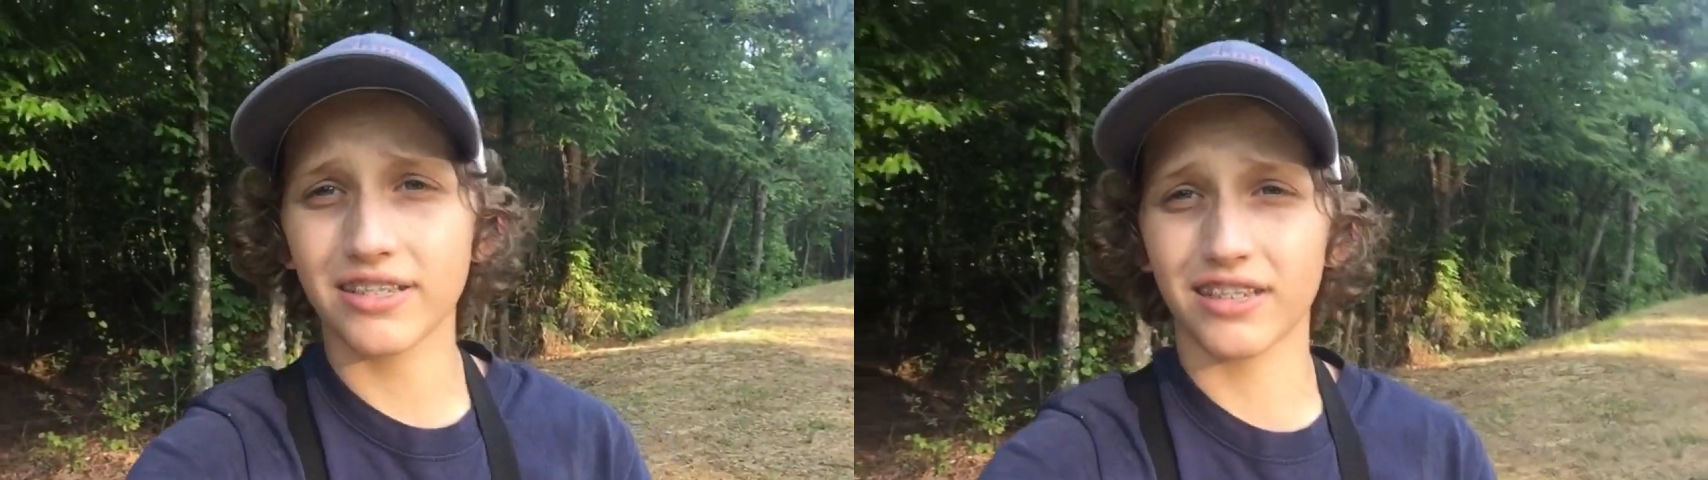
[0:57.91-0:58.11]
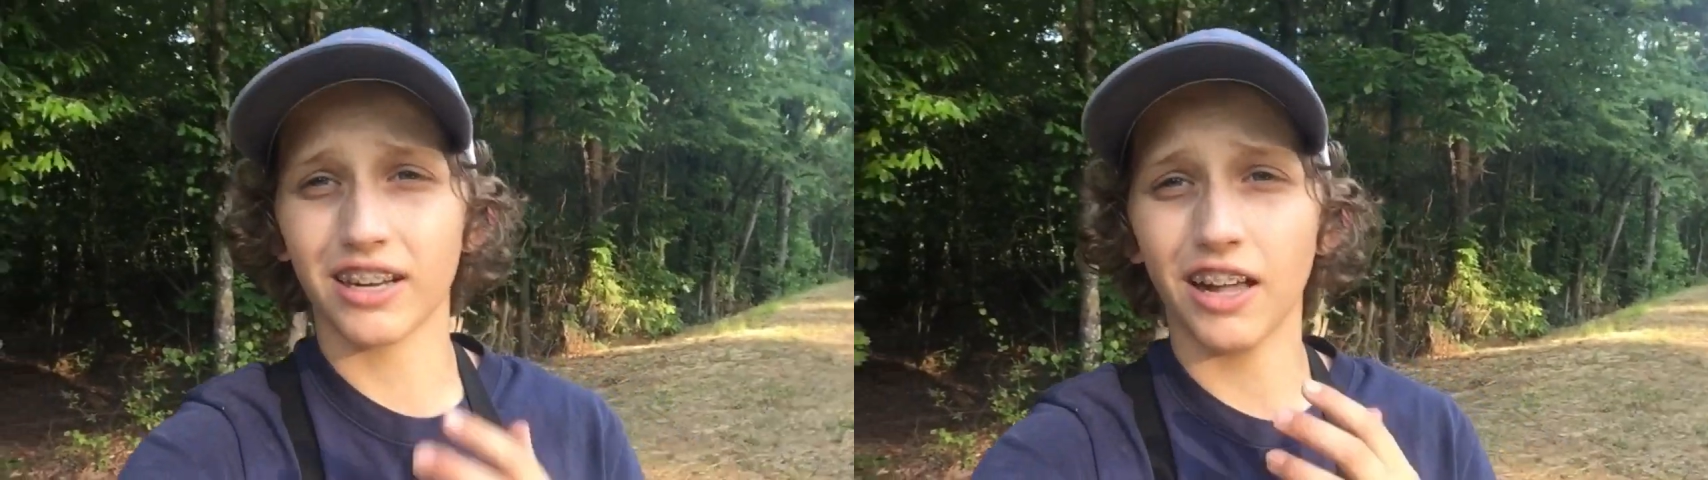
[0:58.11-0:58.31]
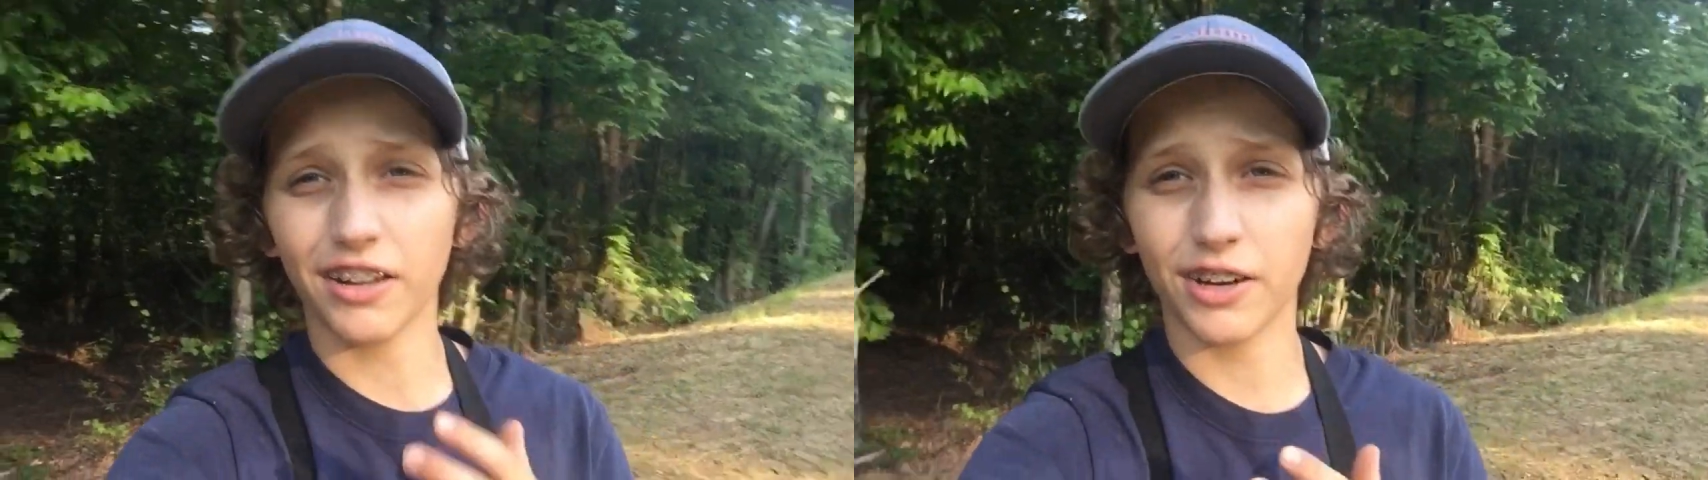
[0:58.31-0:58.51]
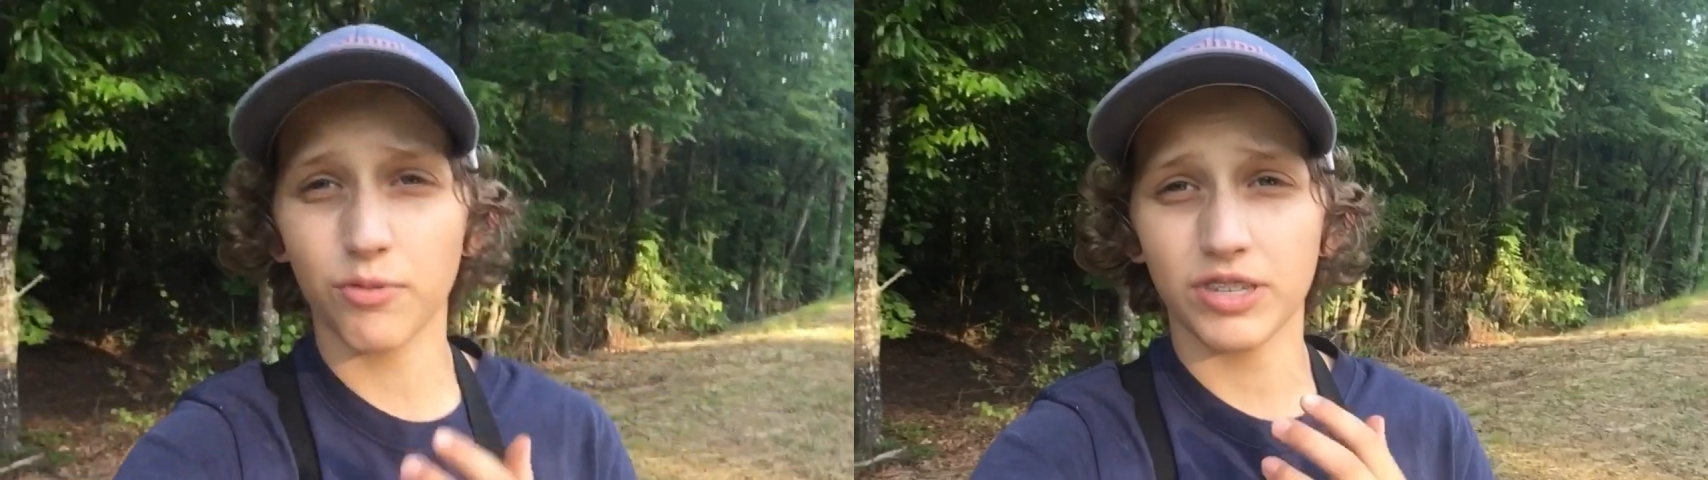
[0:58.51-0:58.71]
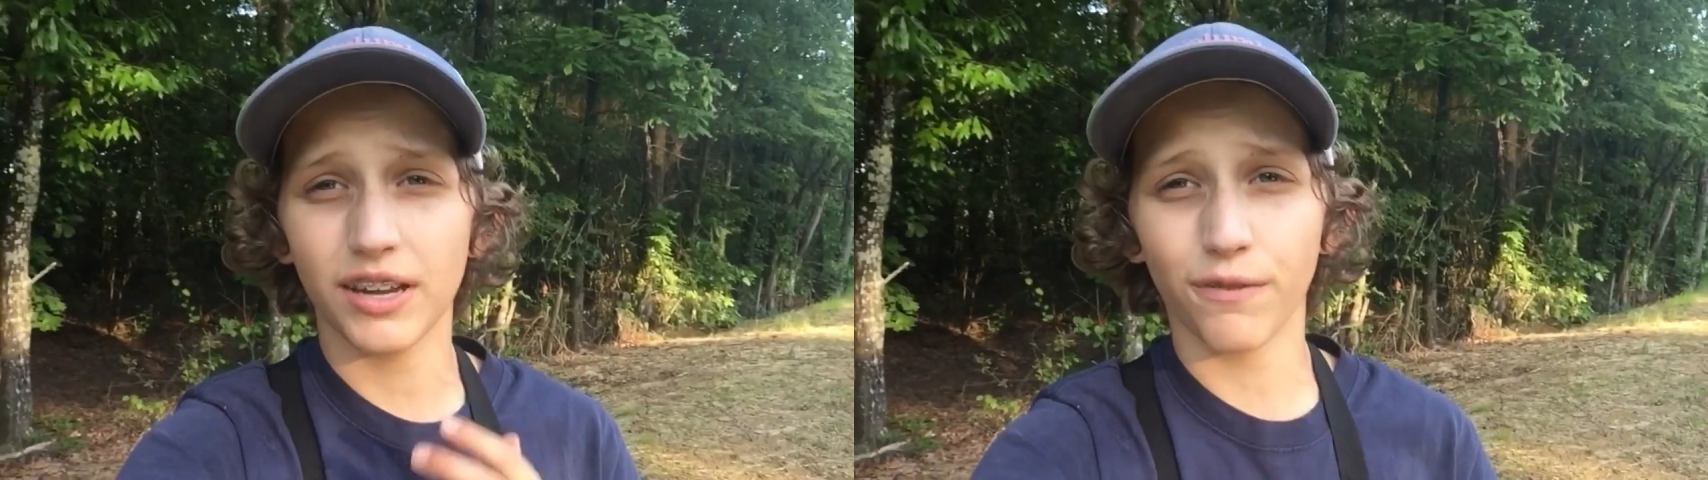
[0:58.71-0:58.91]
because the
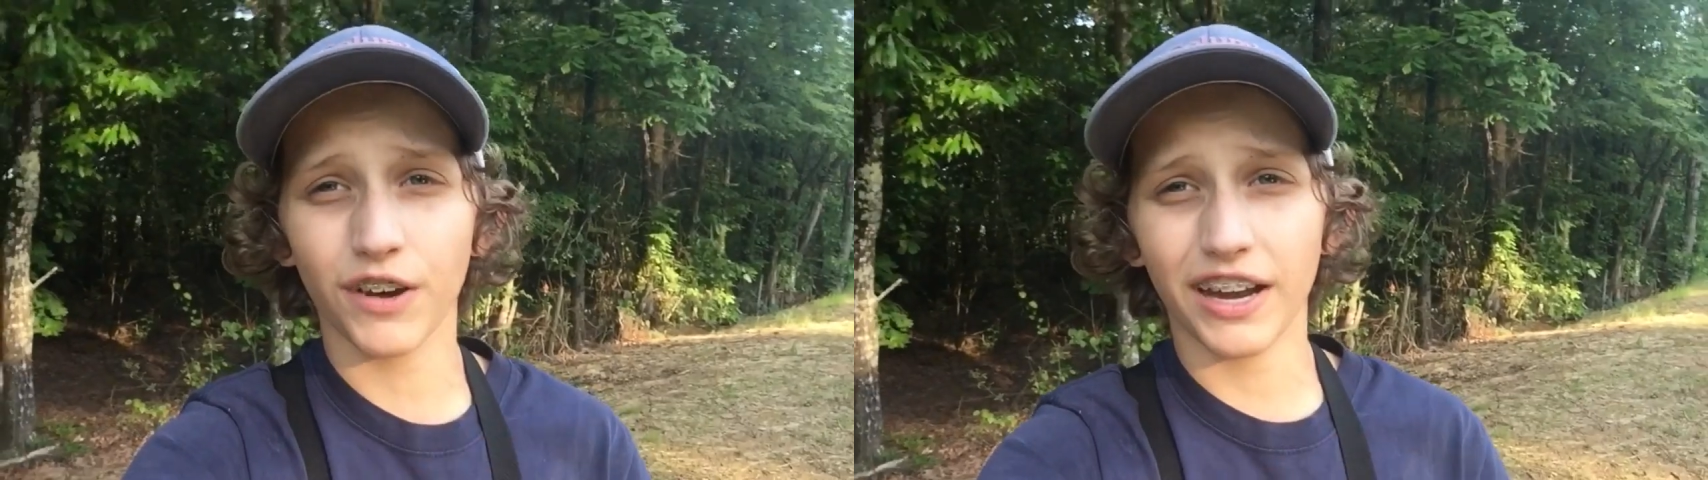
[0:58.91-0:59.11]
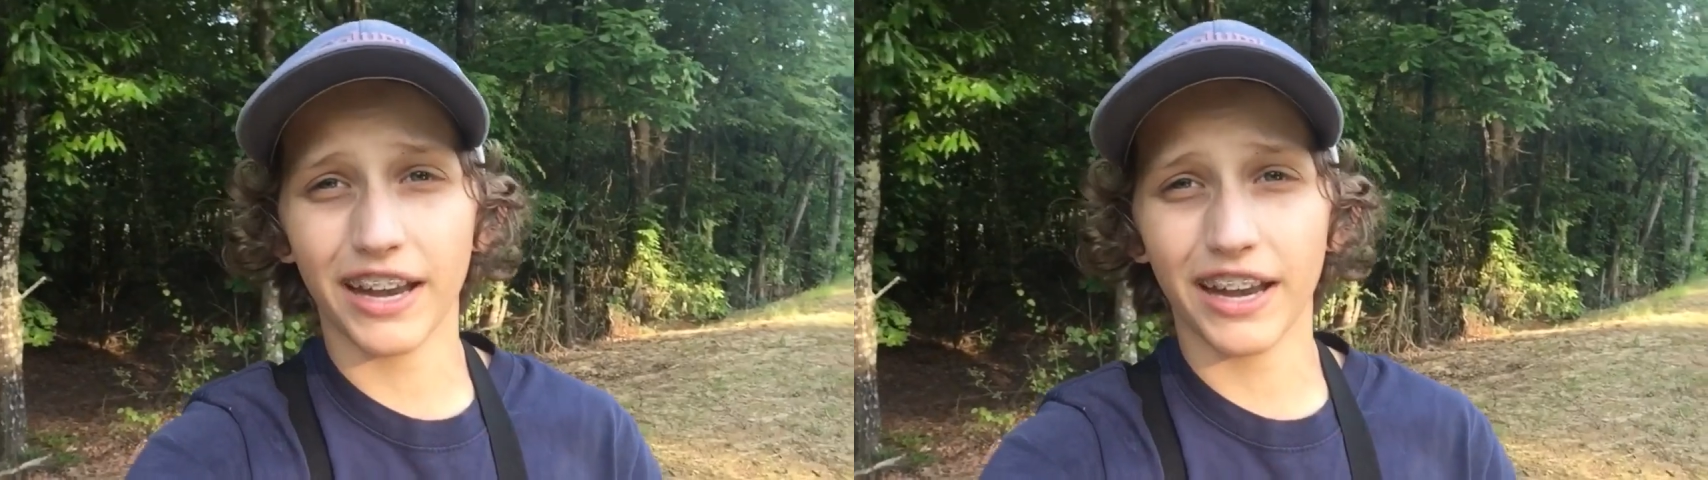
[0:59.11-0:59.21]
coloring was different,